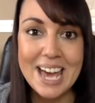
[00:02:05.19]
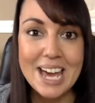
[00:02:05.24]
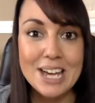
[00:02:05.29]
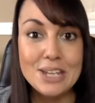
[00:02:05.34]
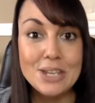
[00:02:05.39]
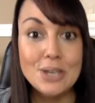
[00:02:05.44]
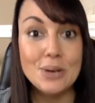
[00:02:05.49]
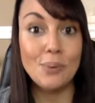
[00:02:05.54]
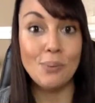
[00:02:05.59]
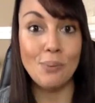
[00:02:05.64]

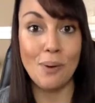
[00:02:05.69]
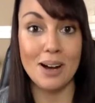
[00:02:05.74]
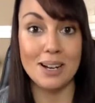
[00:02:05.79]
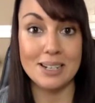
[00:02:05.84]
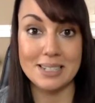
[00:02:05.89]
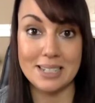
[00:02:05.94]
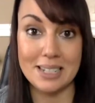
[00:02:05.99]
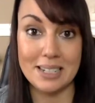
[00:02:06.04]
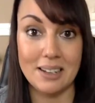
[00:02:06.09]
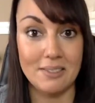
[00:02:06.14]
You
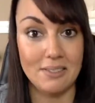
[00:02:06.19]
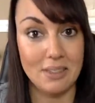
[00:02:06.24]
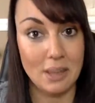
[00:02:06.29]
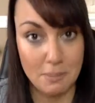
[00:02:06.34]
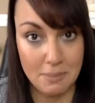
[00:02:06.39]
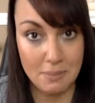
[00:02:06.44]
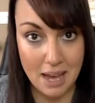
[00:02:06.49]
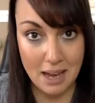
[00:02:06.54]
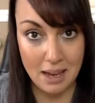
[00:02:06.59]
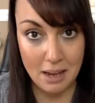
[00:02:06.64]
want to give
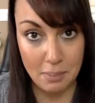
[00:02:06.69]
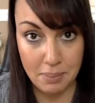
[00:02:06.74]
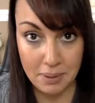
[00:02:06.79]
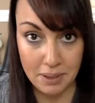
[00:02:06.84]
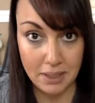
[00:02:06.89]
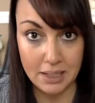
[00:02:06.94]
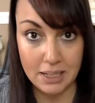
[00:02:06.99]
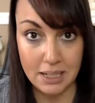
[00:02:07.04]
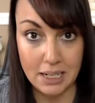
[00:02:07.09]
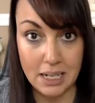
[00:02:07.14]
them that
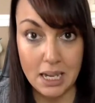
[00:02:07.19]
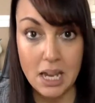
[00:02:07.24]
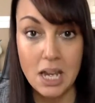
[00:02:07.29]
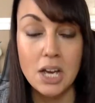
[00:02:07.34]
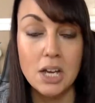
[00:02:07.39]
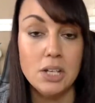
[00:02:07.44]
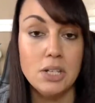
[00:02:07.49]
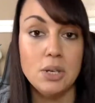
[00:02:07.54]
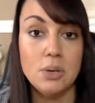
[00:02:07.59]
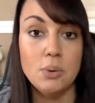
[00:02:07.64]
ability.
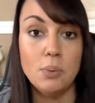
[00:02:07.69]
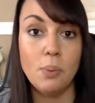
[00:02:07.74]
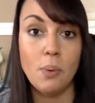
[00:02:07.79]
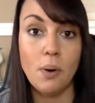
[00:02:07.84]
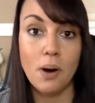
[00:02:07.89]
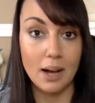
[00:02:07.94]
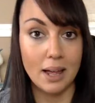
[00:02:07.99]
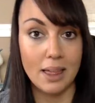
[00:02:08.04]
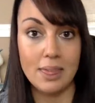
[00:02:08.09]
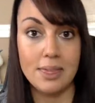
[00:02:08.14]
You
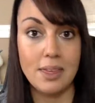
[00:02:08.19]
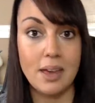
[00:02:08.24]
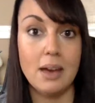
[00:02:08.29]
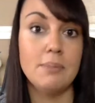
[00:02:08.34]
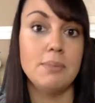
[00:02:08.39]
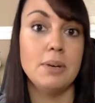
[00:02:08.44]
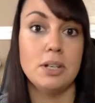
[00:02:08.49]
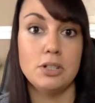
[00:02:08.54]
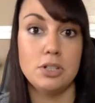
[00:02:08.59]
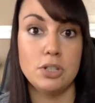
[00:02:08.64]
want
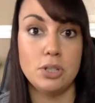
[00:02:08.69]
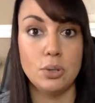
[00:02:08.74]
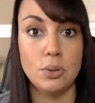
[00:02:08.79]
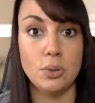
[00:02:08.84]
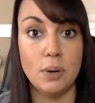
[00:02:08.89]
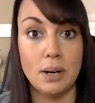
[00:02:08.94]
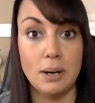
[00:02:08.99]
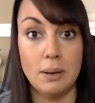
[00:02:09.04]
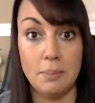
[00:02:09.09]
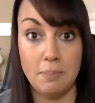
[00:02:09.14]
them
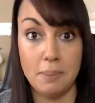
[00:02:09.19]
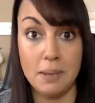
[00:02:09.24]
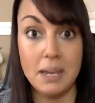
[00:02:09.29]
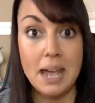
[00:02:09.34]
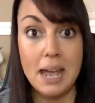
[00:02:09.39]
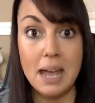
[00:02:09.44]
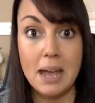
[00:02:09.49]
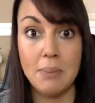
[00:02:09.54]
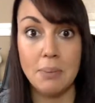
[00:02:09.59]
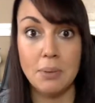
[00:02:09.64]
to be
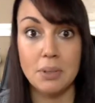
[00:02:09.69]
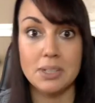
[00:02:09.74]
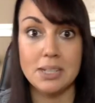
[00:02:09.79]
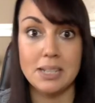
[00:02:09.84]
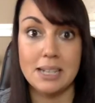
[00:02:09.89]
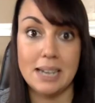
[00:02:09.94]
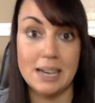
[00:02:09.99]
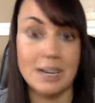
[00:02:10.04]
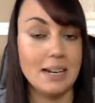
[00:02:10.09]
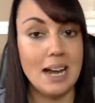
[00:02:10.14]
able to
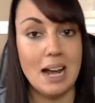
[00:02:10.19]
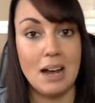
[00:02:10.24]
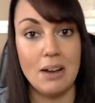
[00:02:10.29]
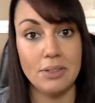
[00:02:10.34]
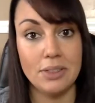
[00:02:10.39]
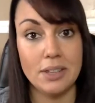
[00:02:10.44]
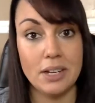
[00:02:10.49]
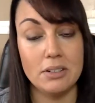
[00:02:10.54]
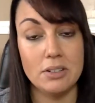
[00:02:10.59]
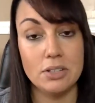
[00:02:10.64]
get it
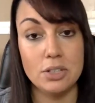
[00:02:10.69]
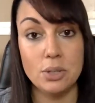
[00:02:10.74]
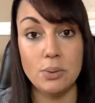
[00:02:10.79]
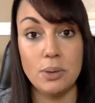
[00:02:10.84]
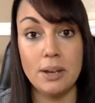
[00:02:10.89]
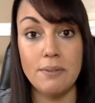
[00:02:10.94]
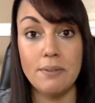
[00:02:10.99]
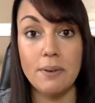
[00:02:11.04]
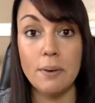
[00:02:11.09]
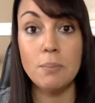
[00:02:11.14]
out there to
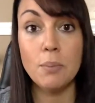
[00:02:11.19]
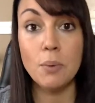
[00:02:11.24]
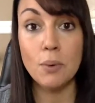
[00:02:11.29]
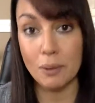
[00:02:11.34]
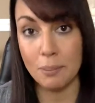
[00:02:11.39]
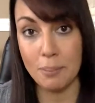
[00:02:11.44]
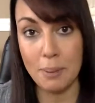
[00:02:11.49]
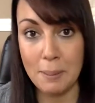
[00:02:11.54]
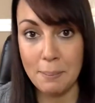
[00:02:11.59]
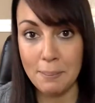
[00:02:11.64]
even
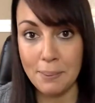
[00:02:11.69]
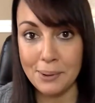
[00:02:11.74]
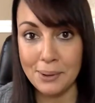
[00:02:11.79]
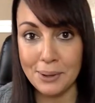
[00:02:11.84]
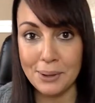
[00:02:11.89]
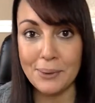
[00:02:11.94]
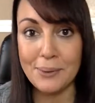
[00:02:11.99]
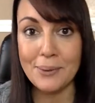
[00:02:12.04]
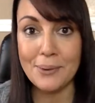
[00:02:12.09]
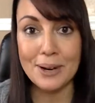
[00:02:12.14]
more
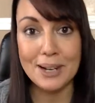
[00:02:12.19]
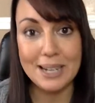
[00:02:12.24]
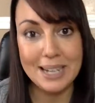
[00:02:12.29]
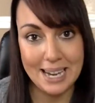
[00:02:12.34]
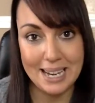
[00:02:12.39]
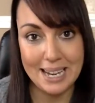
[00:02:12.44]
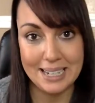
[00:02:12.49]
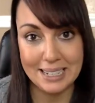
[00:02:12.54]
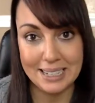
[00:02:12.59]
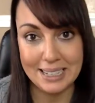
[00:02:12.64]
people
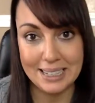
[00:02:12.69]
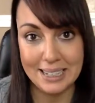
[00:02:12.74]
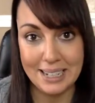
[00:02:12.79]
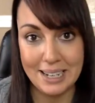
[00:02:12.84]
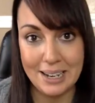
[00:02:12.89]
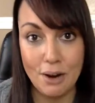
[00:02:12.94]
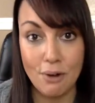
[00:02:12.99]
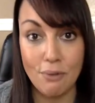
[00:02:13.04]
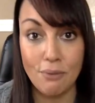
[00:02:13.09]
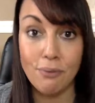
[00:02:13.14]

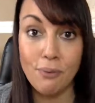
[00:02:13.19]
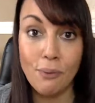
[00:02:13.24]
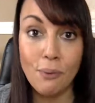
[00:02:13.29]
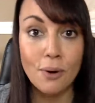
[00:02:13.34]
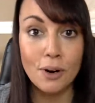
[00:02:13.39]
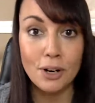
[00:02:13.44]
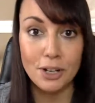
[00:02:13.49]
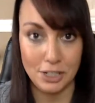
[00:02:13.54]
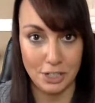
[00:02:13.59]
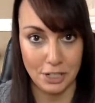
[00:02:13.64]
organically
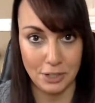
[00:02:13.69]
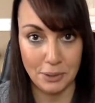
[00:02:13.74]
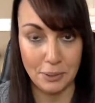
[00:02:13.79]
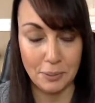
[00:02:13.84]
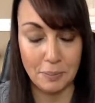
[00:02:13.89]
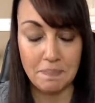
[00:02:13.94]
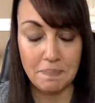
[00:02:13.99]
for you.